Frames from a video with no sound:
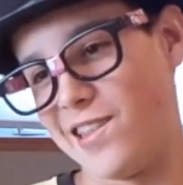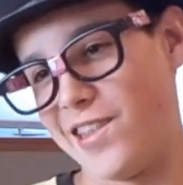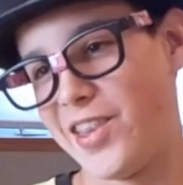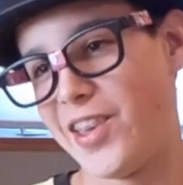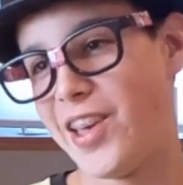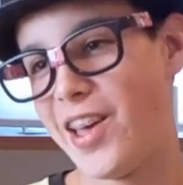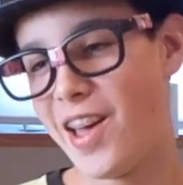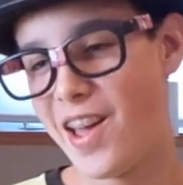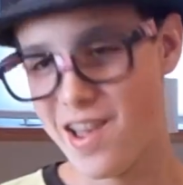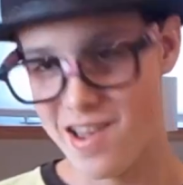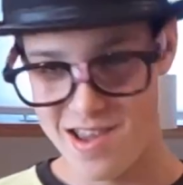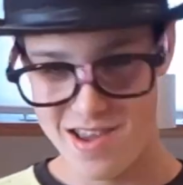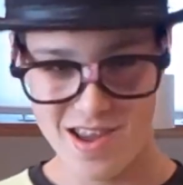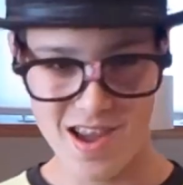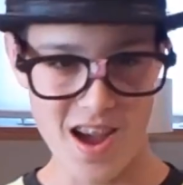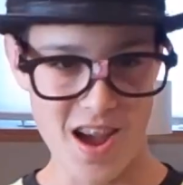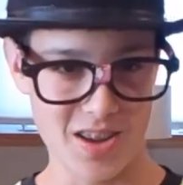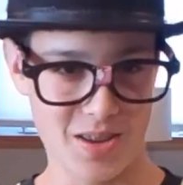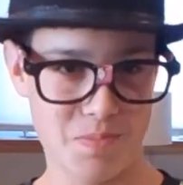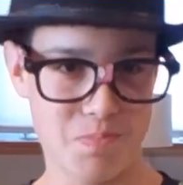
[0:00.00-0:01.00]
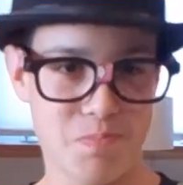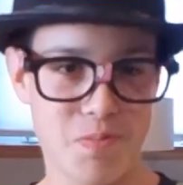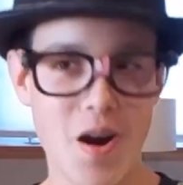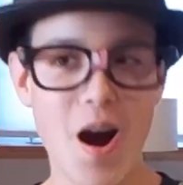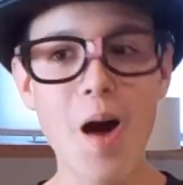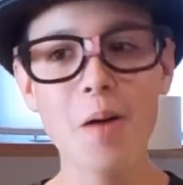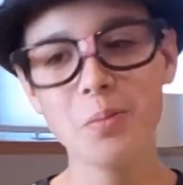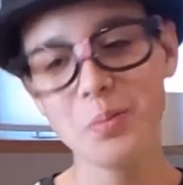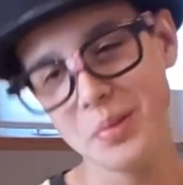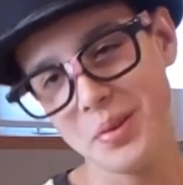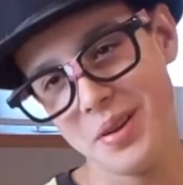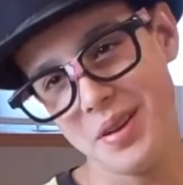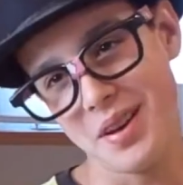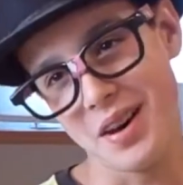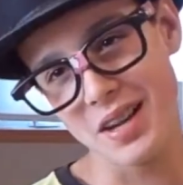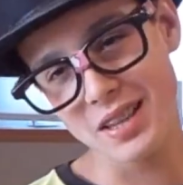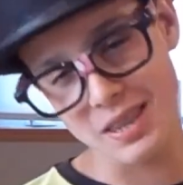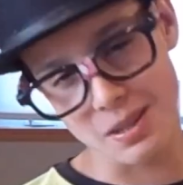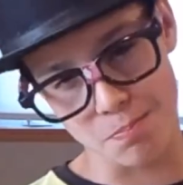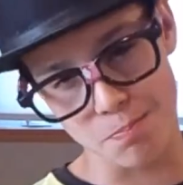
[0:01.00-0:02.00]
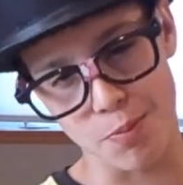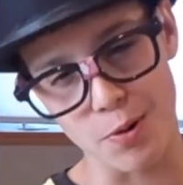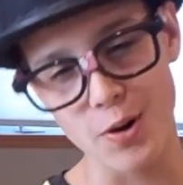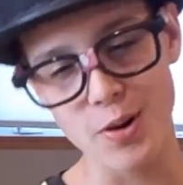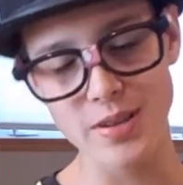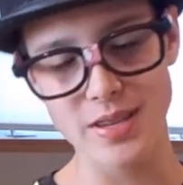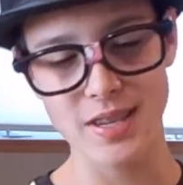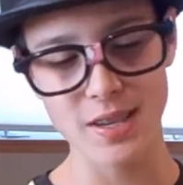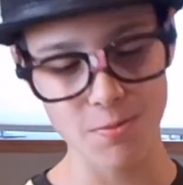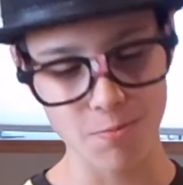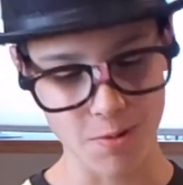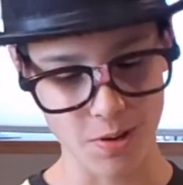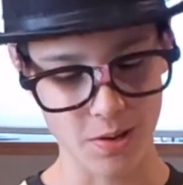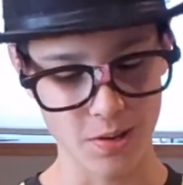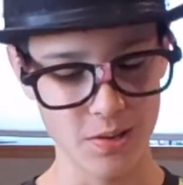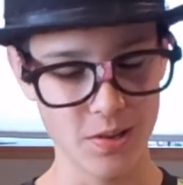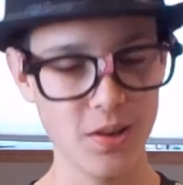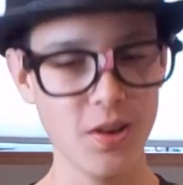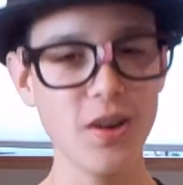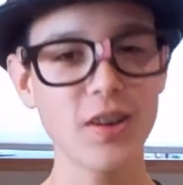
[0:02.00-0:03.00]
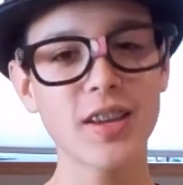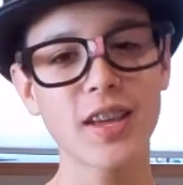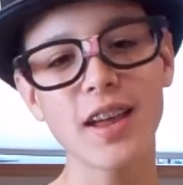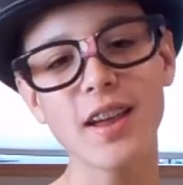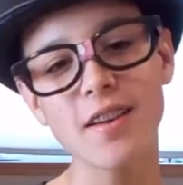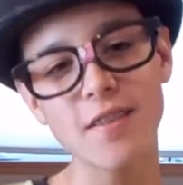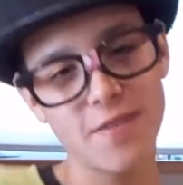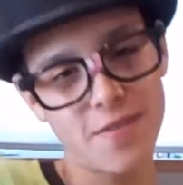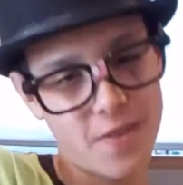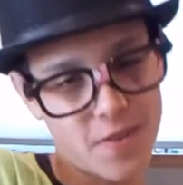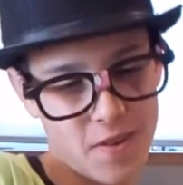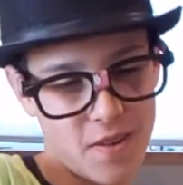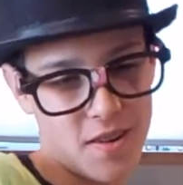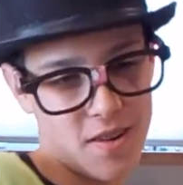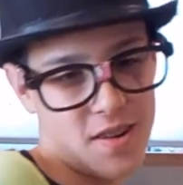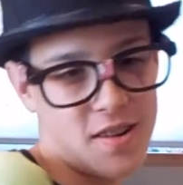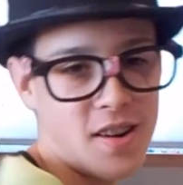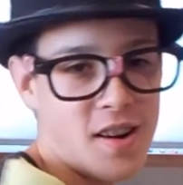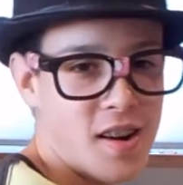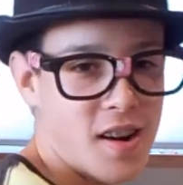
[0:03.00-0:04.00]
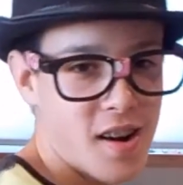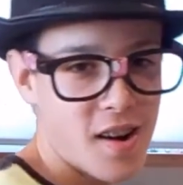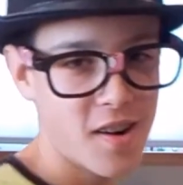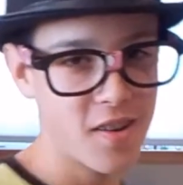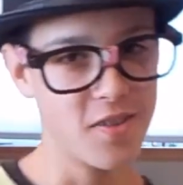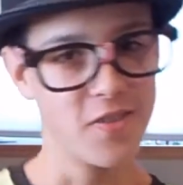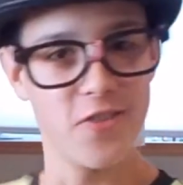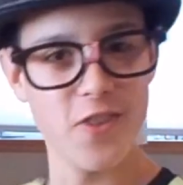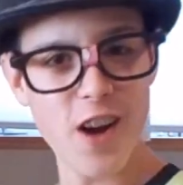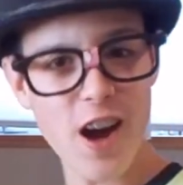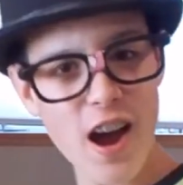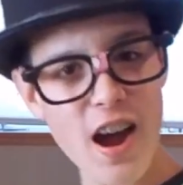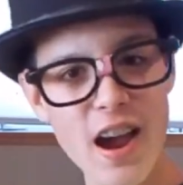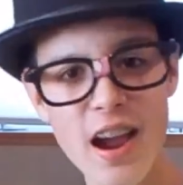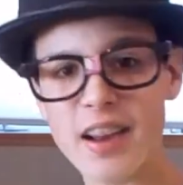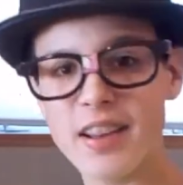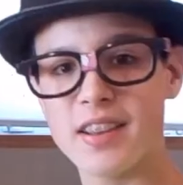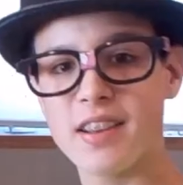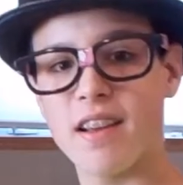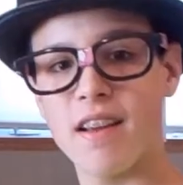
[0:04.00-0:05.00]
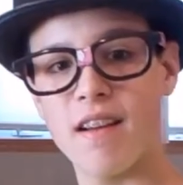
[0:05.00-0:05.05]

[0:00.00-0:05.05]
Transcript: It's probably not the person we're looking for, right?